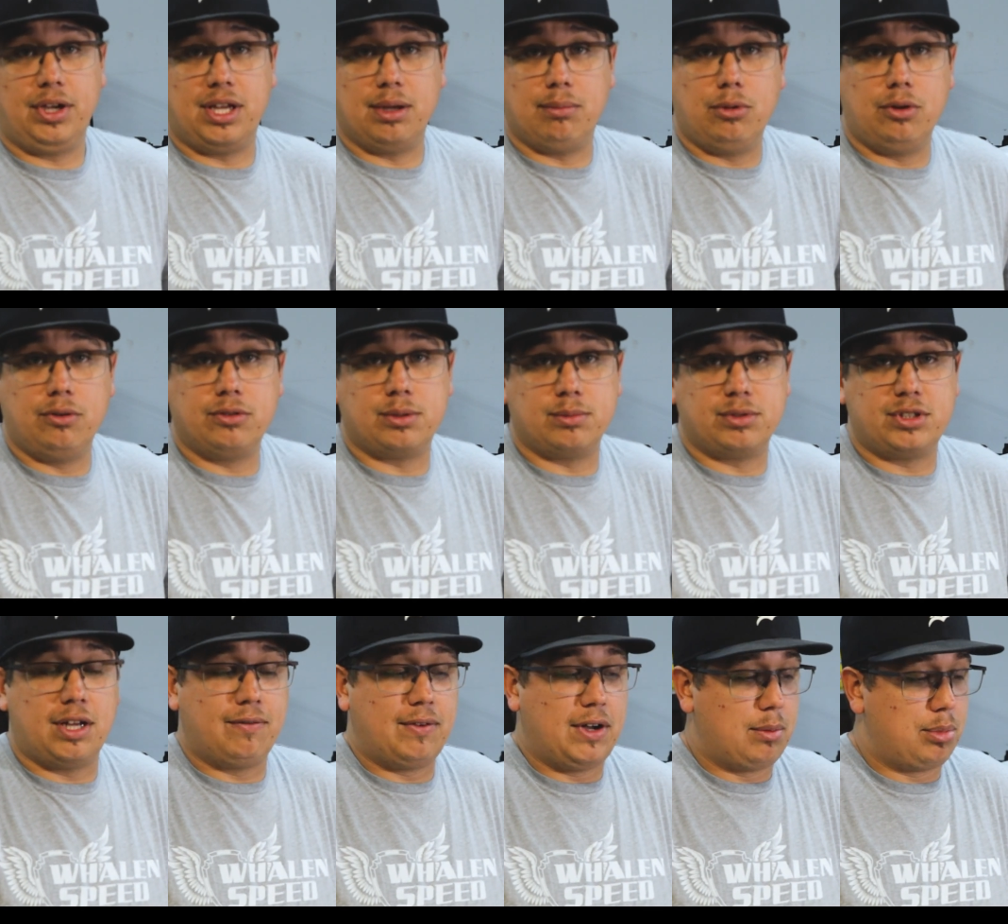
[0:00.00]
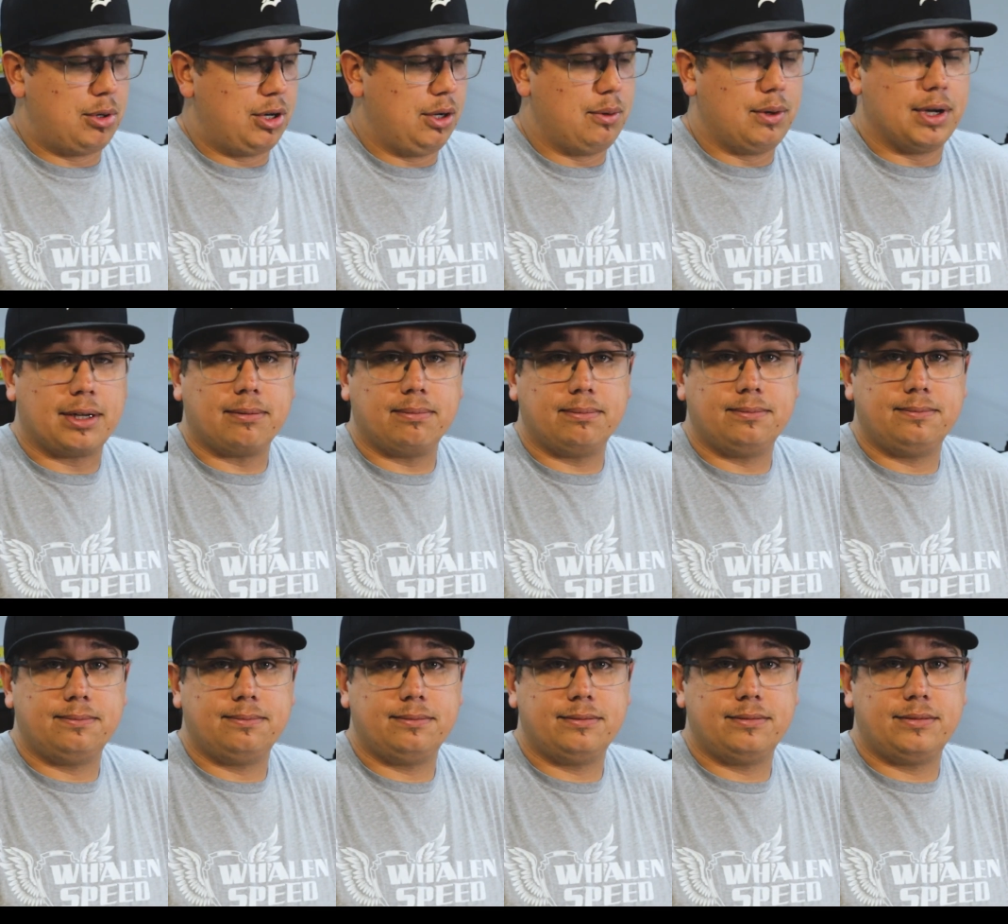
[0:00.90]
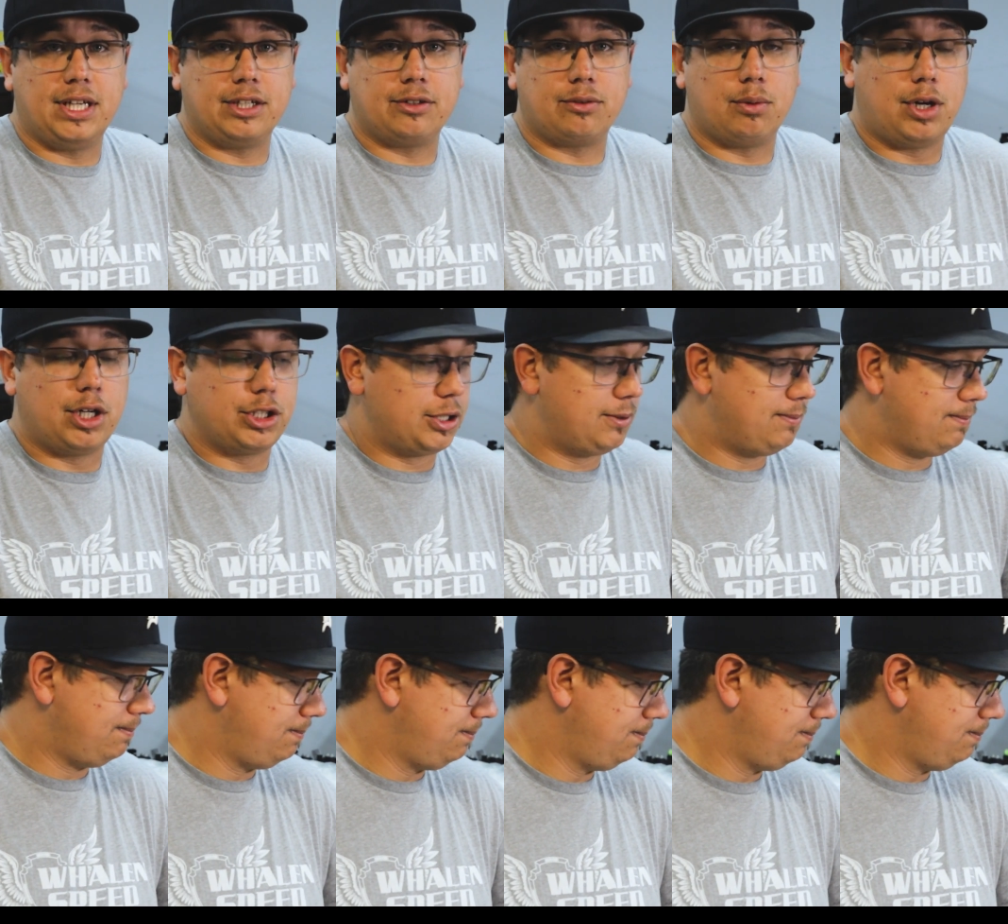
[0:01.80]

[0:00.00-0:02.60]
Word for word: we can move some stuff out pretty quick. Thanks for watching.